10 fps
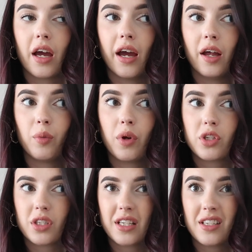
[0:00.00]
And we were
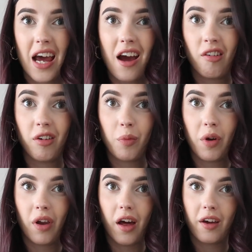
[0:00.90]
just in town and we
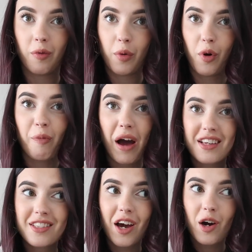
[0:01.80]
were like, we walked
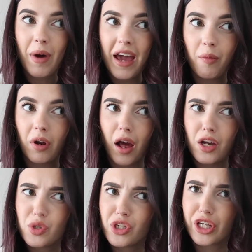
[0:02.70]
past Turtle Bay and we were
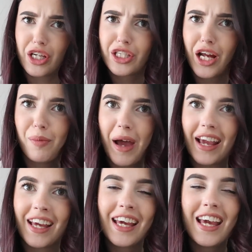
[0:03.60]
like, should we just go to Turtle Bay?